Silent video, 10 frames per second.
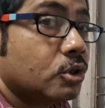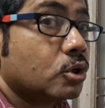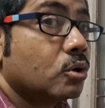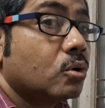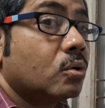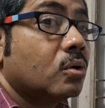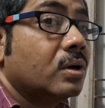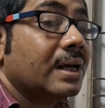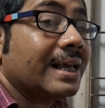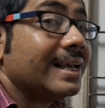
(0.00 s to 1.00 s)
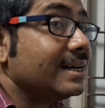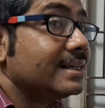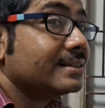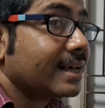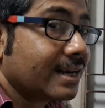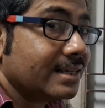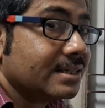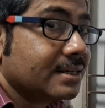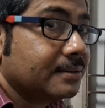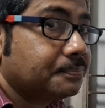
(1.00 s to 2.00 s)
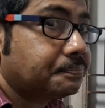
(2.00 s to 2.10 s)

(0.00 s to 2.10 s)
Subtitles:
so heat is arised,